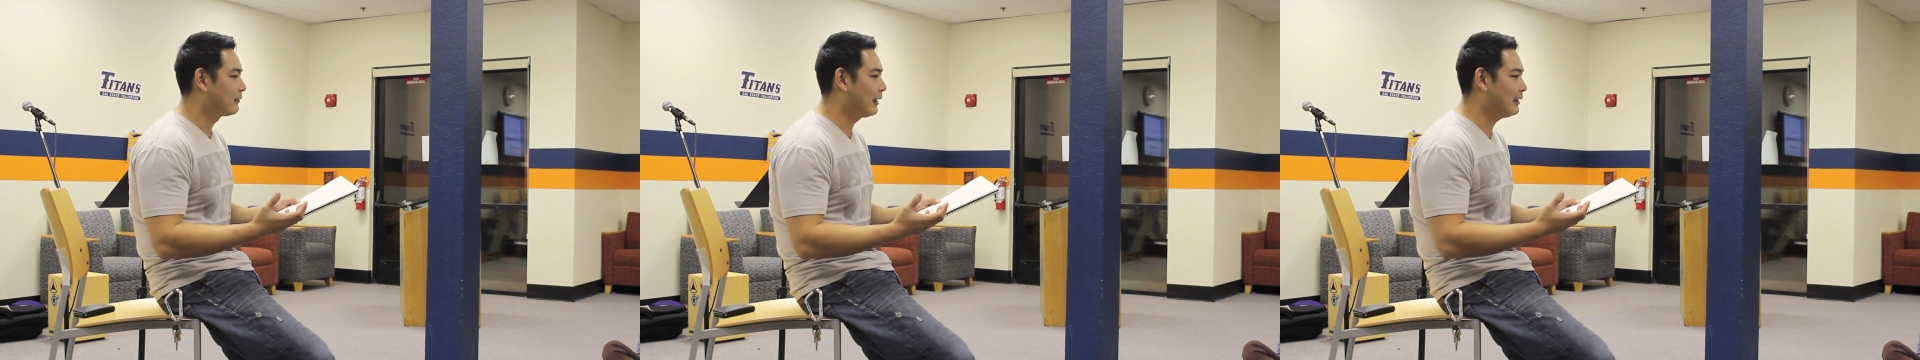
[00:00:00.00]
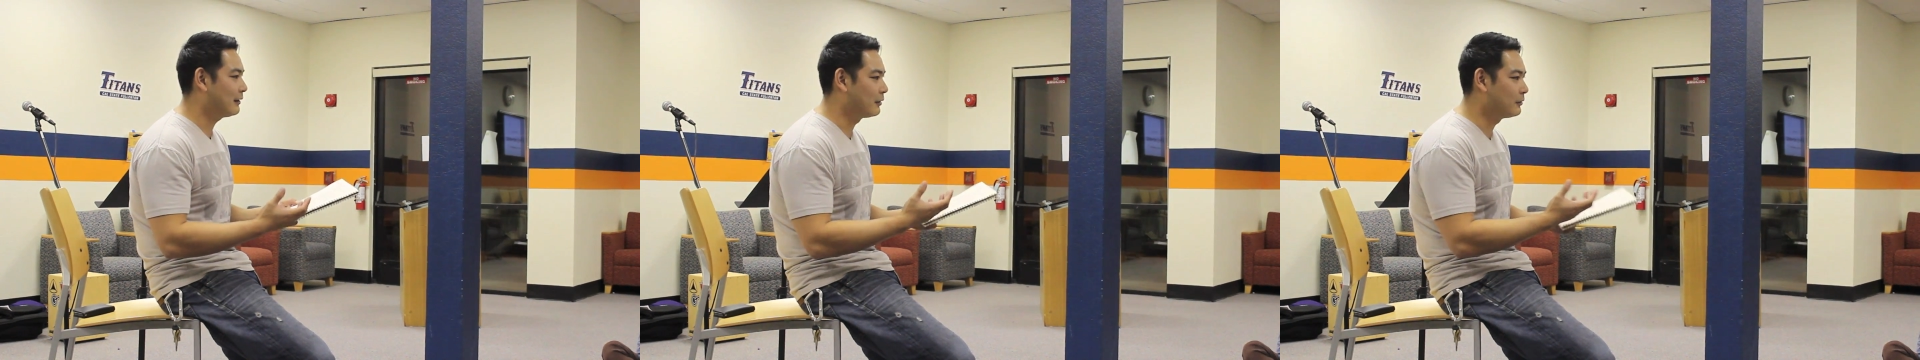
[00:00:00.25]

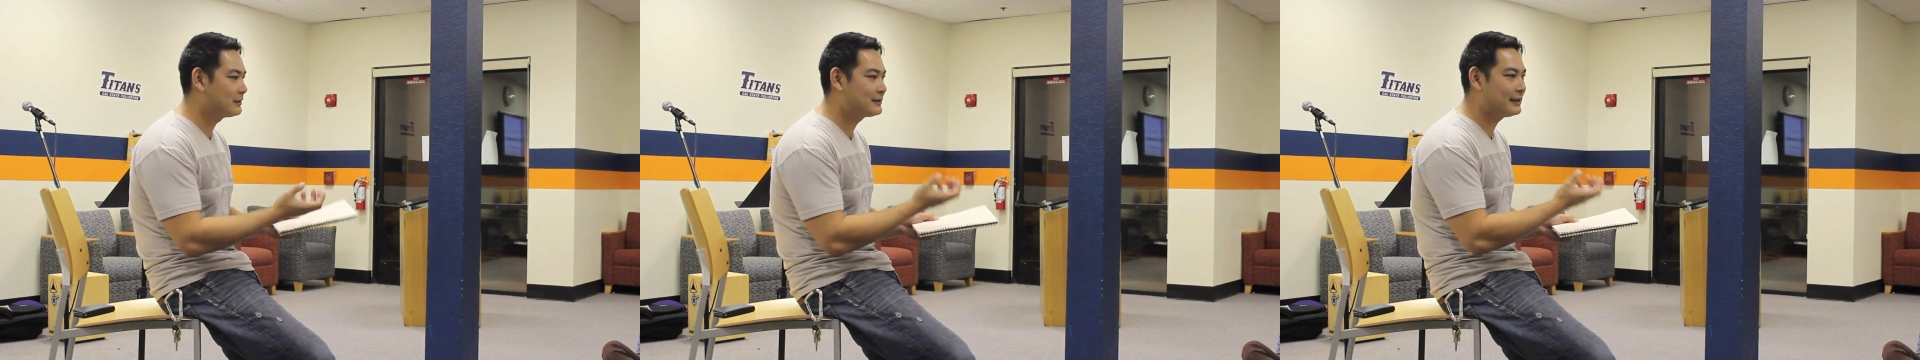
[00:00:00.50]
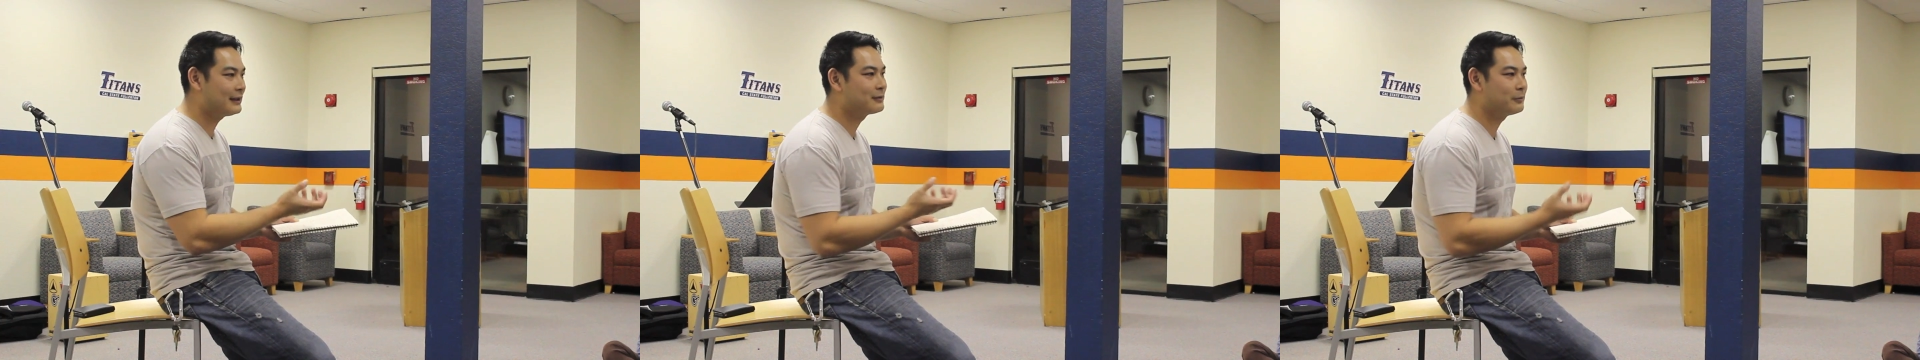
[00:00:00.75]
Right? Those
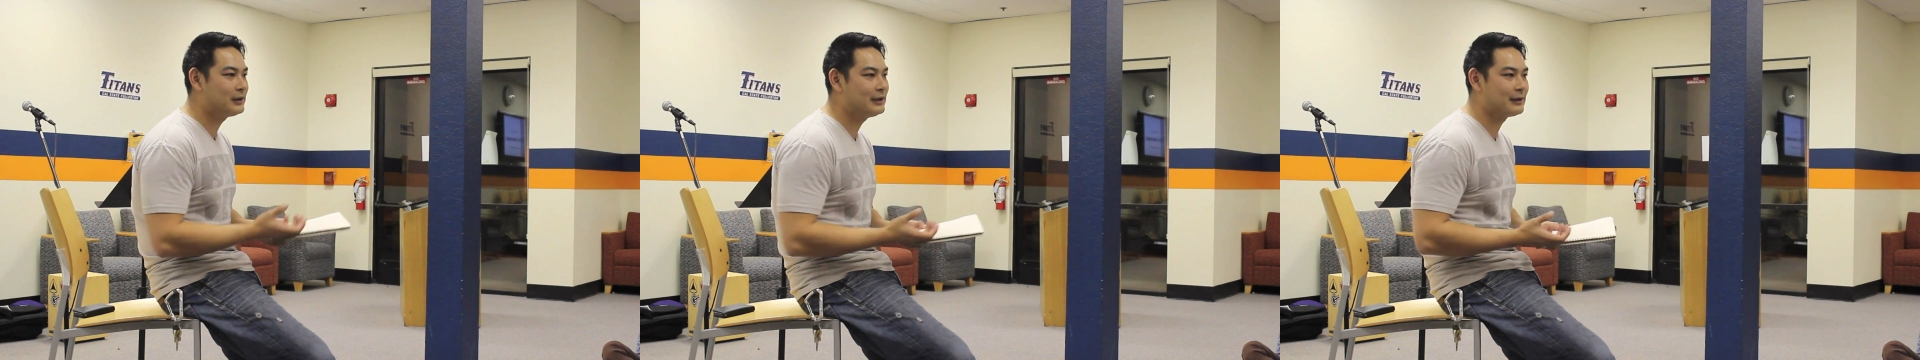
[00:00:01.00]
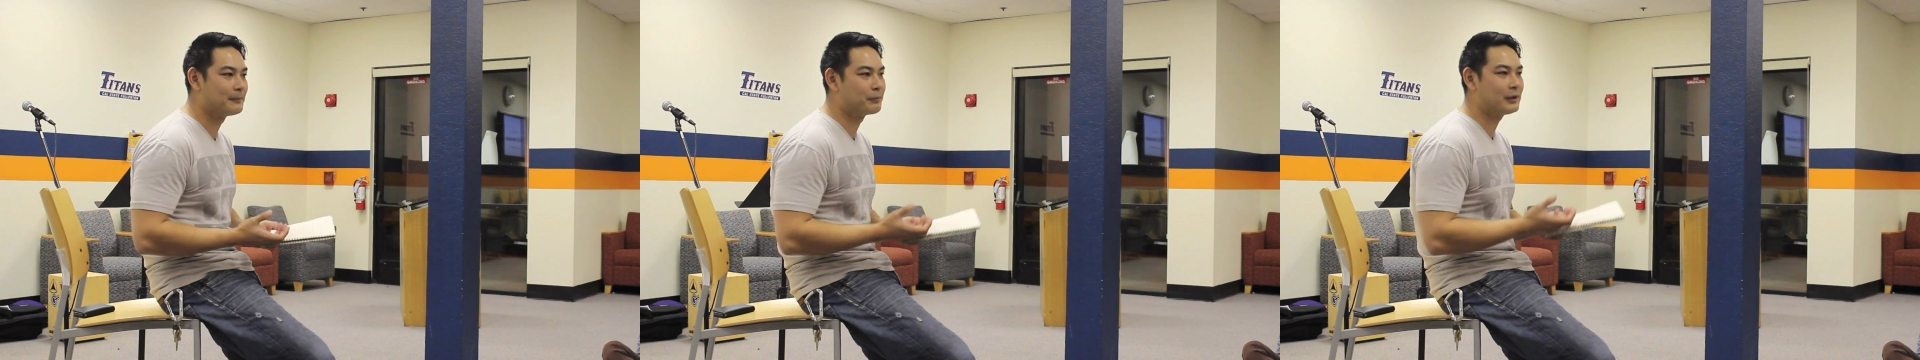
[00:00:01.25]
things we
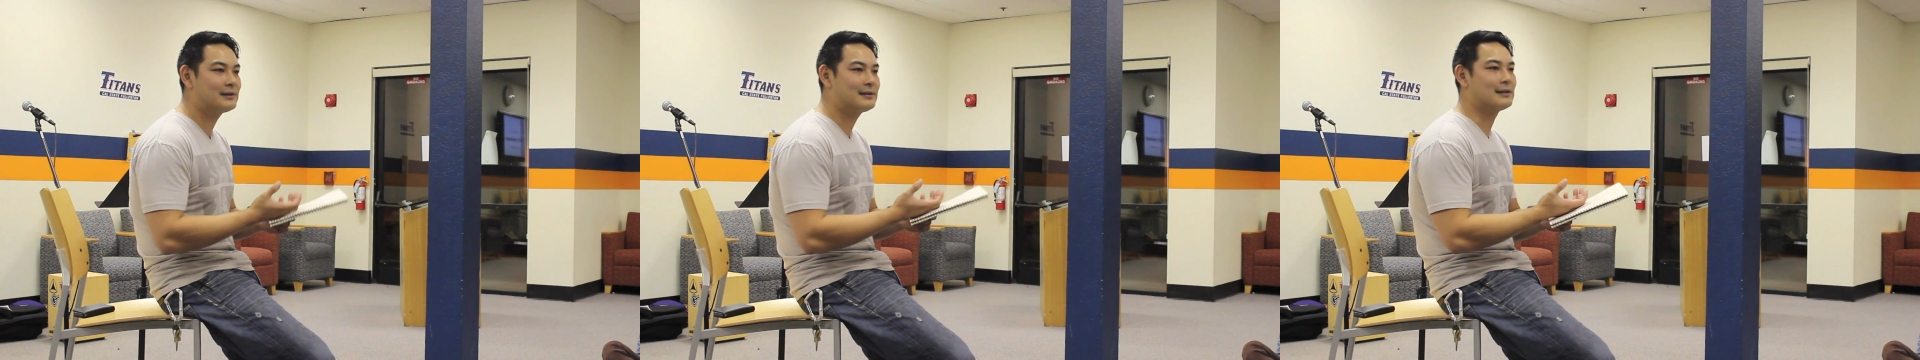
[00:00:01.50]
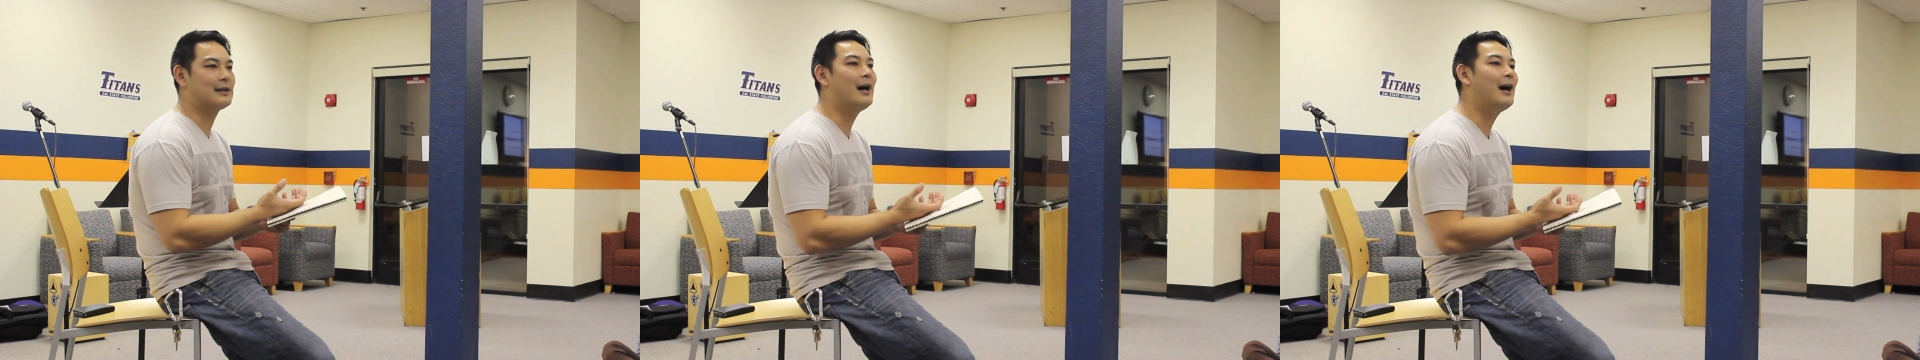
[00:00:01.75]
need to bring
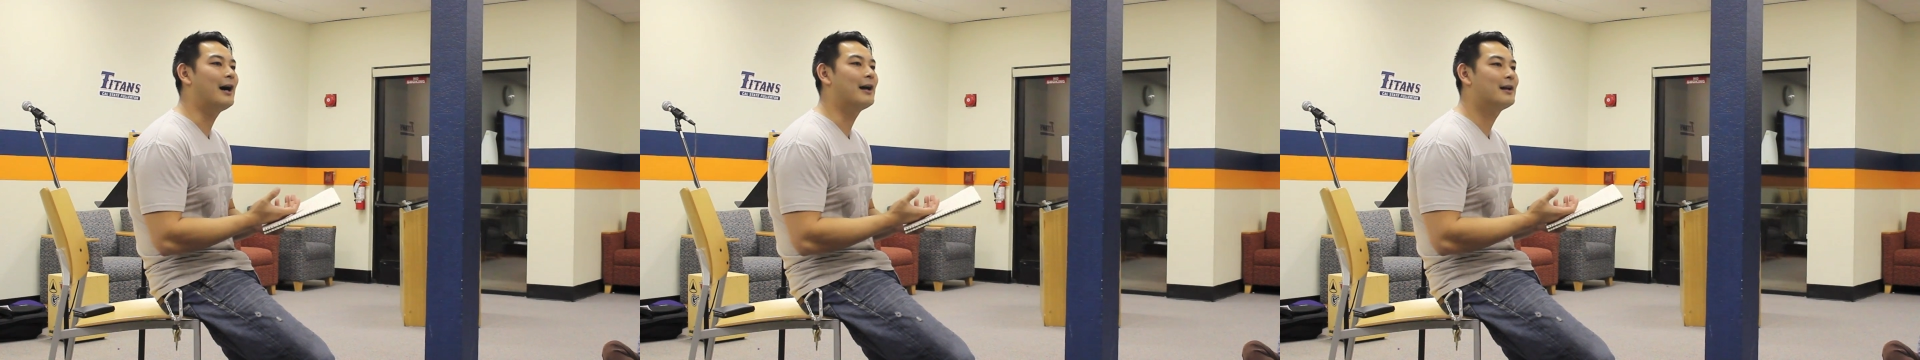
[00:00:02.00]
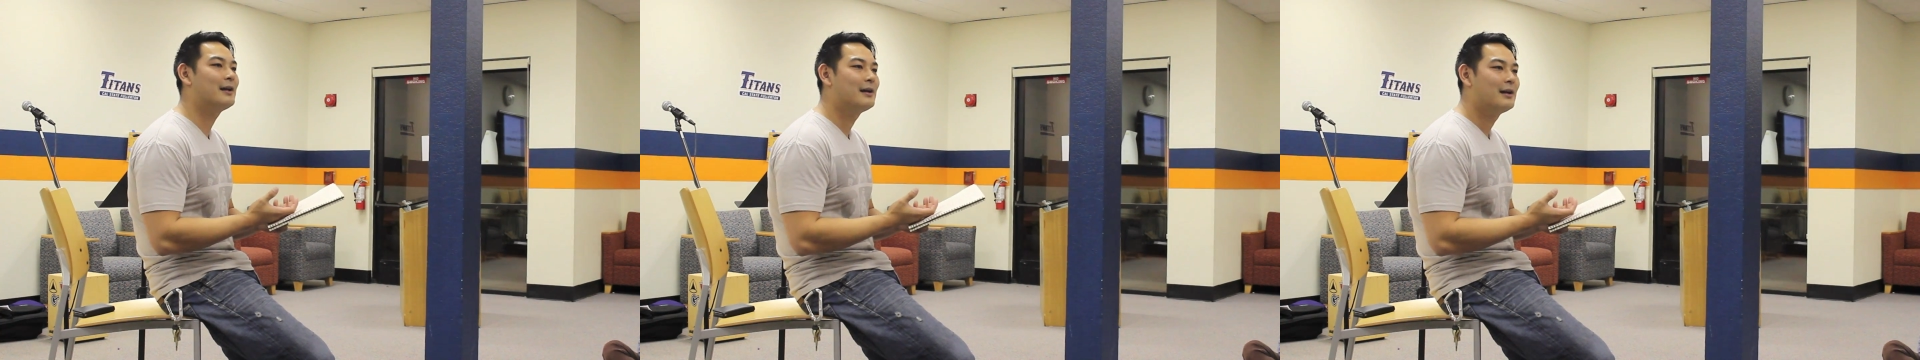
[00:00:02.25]
to God